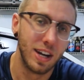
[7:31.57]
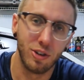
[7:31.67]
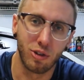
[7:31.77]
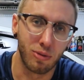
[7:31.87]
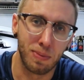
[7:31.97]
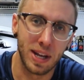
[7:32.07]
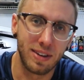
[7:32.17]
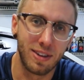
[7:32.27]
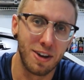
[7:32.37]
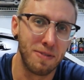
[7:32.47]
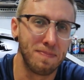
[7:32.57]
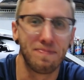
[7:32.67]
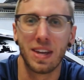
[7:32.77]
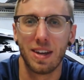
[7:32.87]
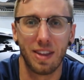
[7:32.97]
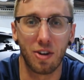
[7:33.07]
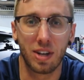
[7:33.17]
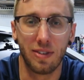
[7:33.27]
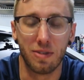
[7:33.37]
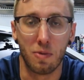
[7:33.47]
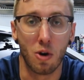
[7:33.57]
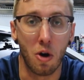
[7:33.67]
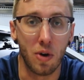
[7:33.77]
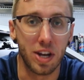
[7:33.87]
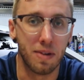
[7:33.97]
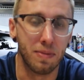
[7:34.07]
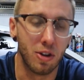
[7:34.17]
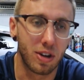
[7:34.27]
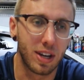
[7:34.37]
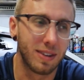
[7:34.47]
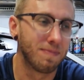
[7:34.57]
and just replace them. That'll give it a more OEM look.